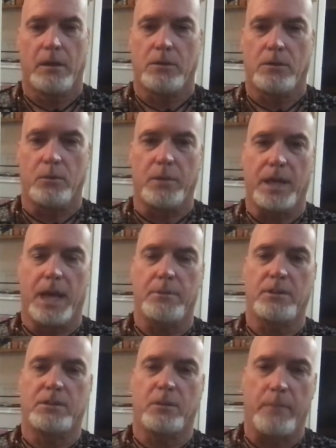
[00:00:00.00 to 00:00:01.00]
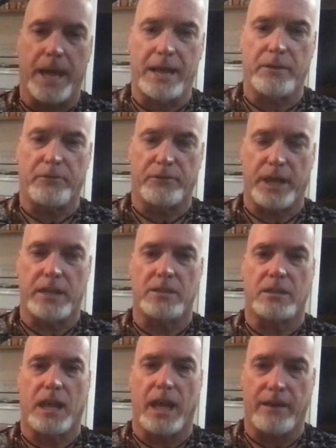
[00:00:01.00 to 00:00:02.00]
to be able to
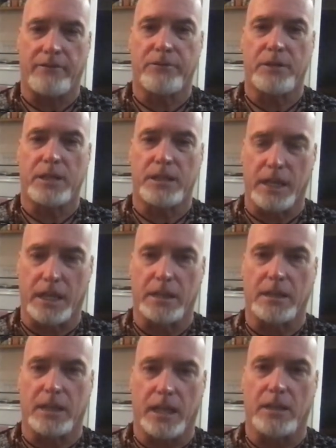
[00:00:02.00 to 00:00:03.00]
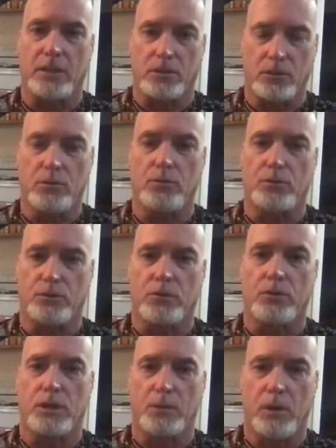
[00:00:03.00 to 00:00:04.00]
manifest everything that you
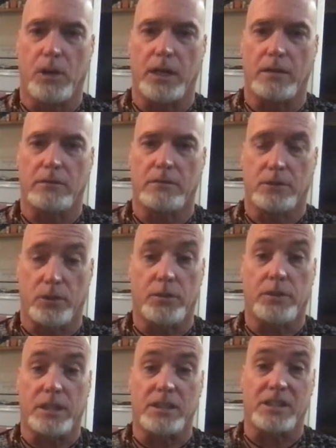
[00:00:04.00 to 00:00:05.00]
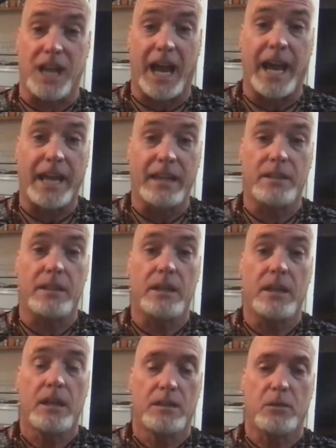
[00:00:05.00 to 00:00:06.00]
truly want. You're designed
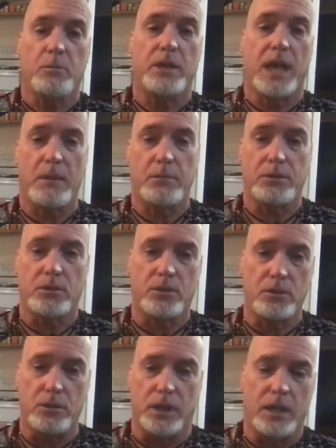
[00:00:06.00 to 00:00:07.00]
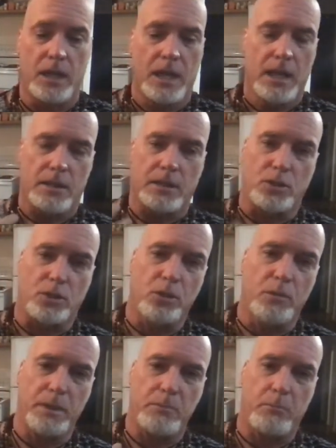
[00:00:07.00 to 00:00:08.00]
to be able to do it. The
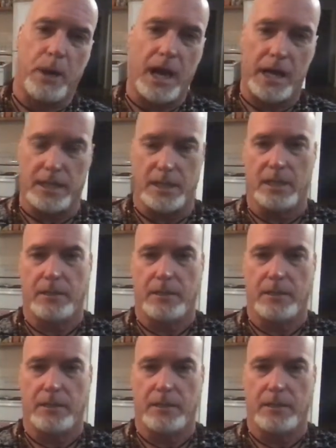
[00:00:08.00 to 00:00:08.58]
human body